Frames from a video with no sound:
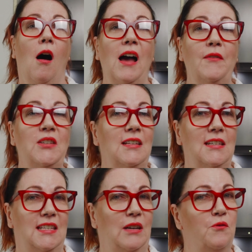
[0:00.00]
I have done
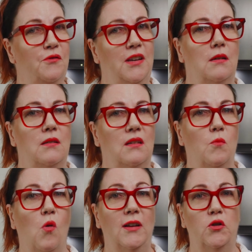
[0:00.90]
several videos
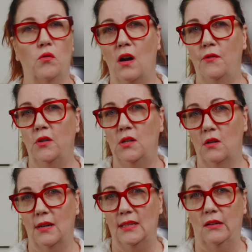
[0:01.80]
on why dry food
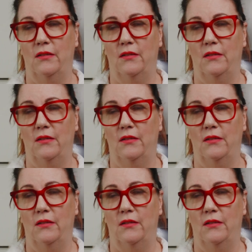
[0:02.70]
diets